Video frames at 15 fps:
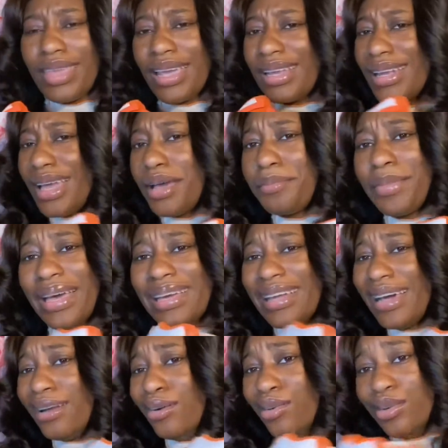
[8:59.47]
Not bad
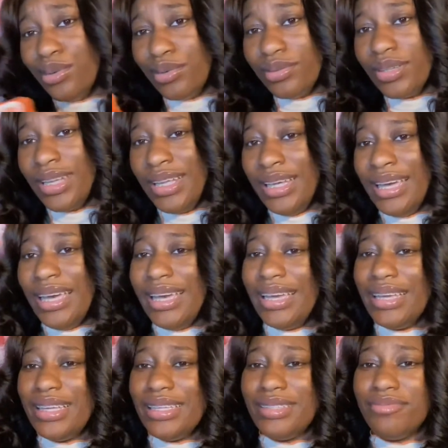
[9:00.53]
at all.
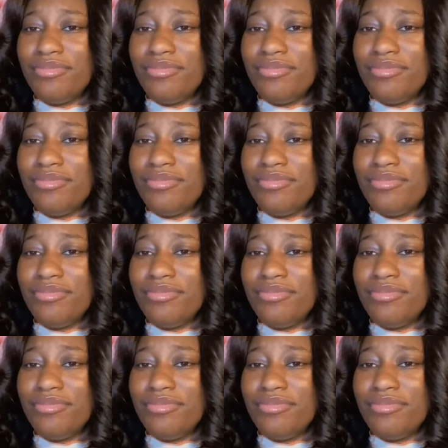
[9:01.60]
And